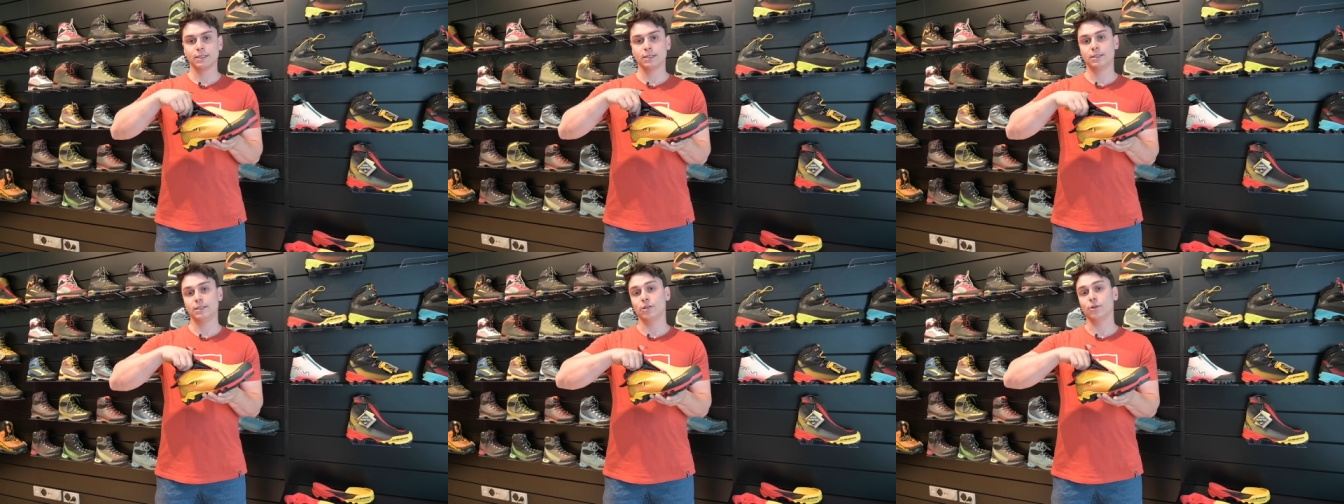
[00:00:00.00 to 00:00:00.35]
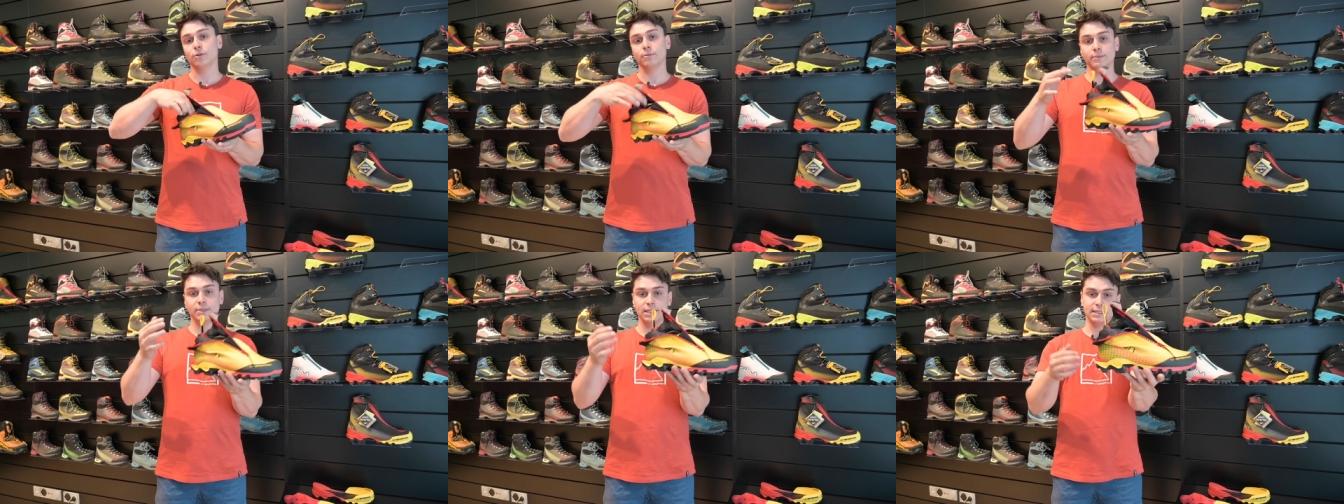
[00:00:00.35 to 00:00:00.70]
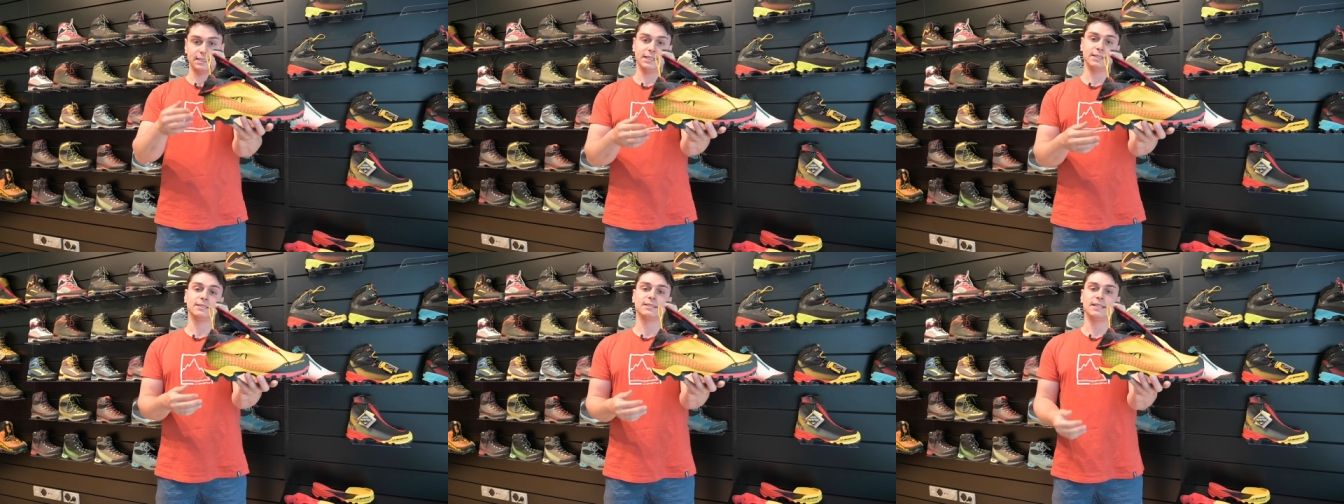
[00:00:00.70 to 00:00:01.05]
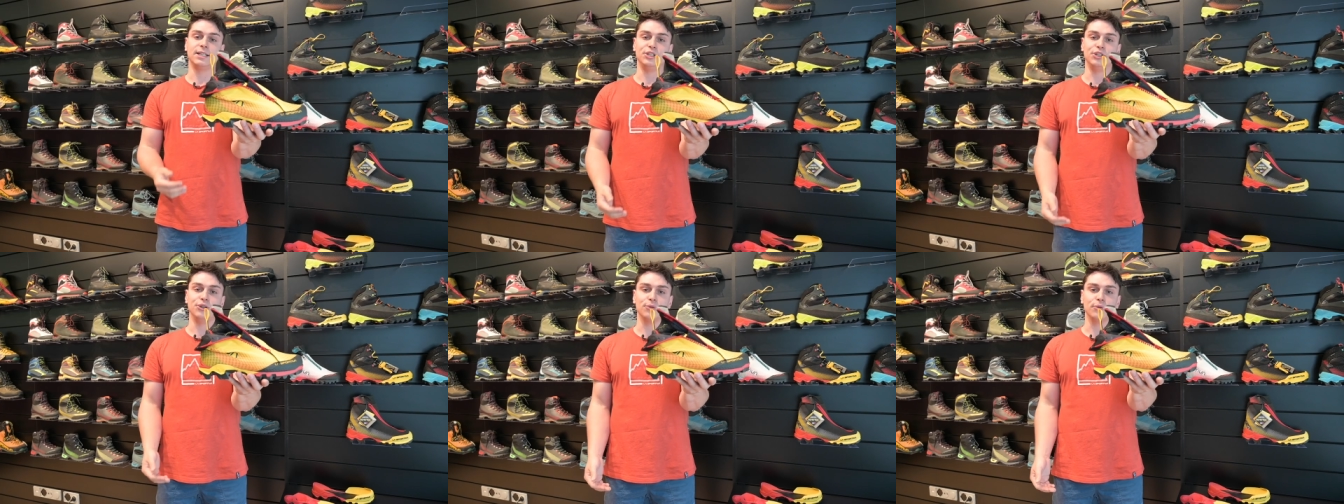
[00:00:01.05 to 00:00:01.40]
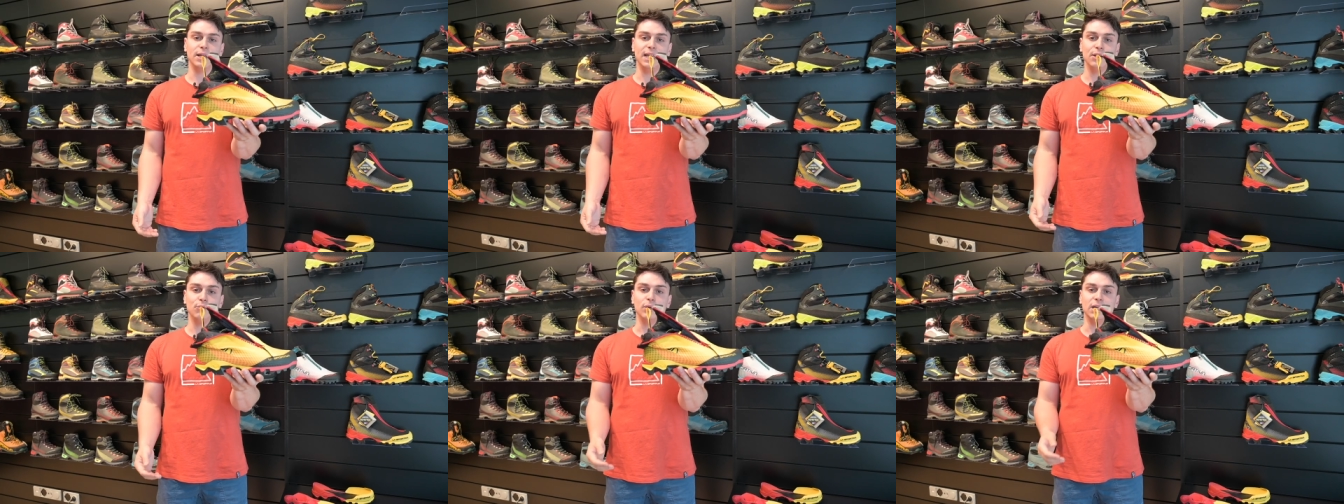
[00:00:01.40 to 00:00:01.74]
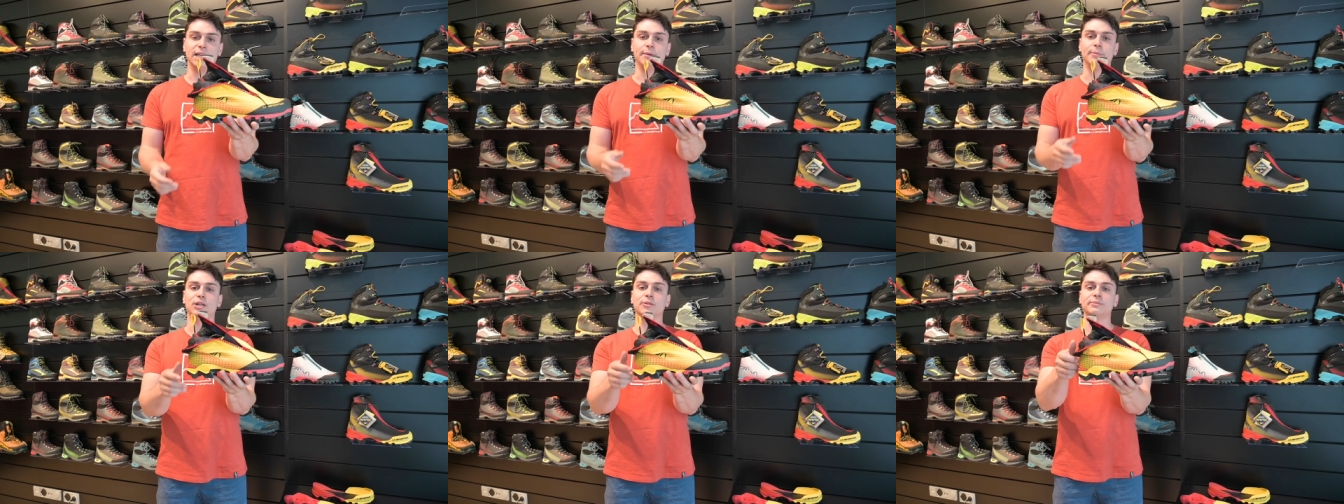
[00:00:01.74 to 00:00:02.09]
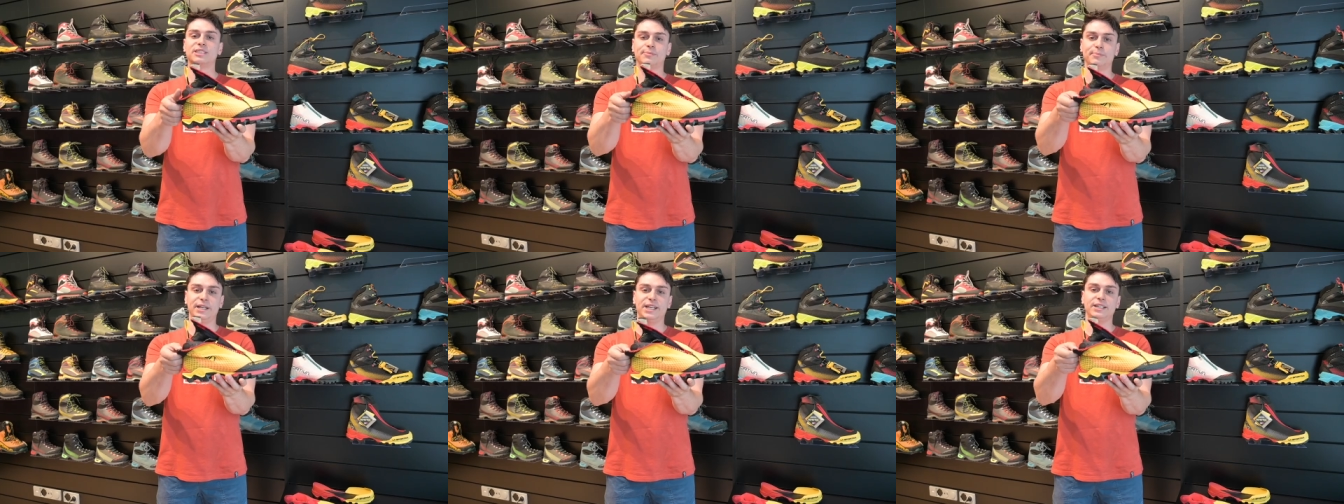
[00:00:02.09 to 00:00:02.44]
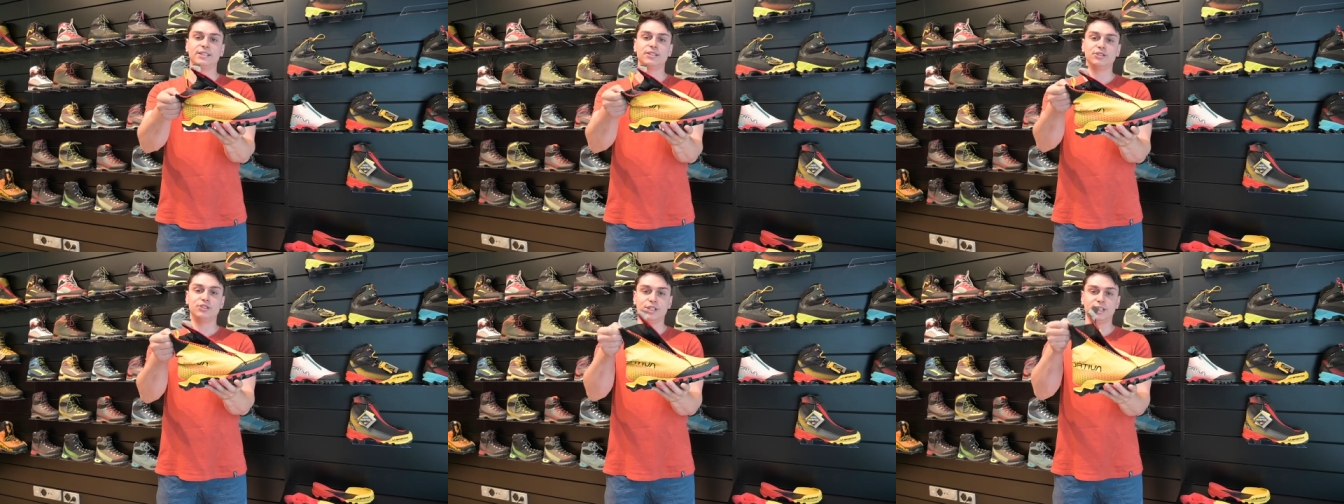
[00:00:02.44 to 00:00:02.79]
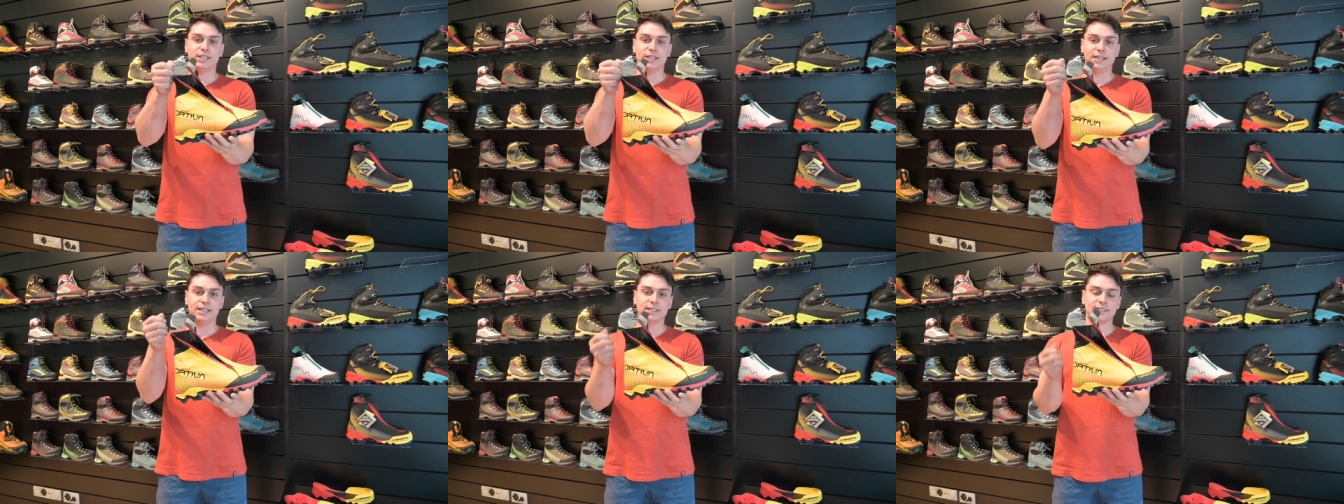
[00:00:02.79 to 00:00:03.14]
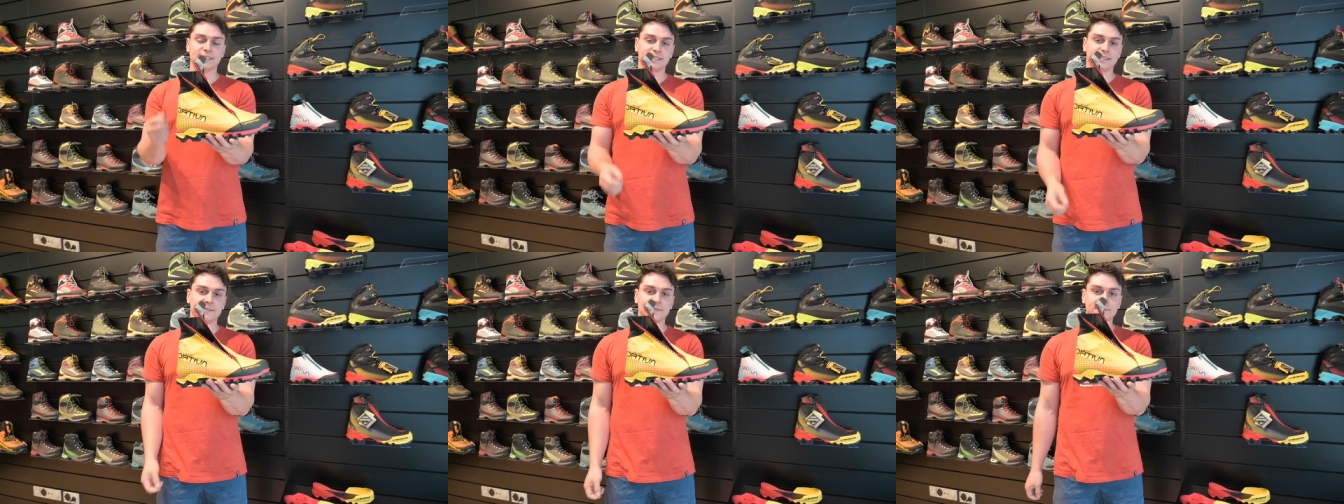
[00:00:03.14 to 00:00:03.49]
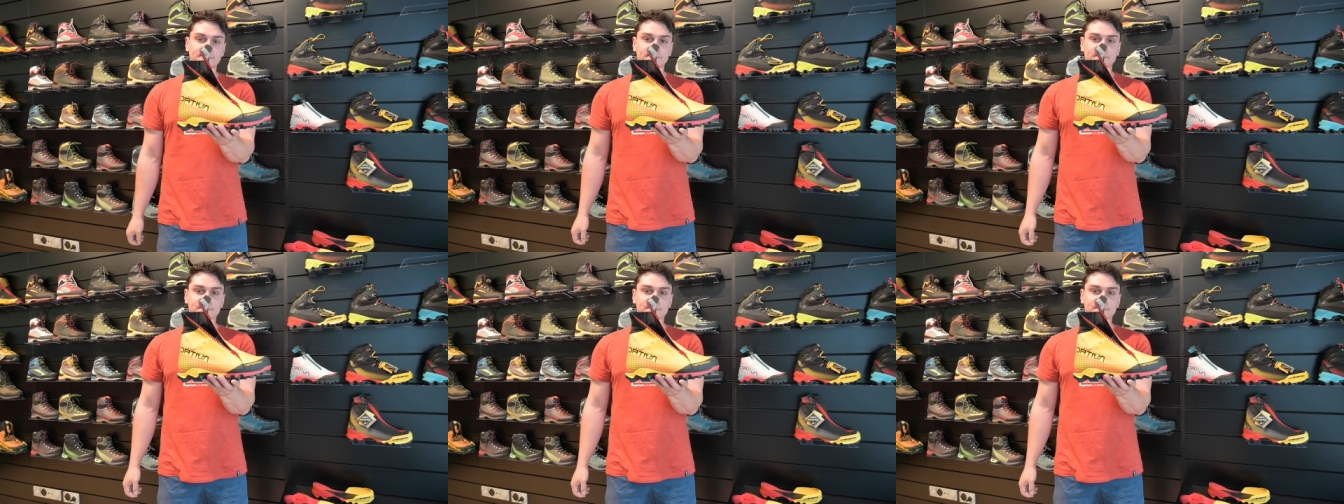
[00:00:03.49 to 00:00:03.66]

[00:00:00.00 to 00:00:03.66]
So this is the new Aequilibrium Speed G T X.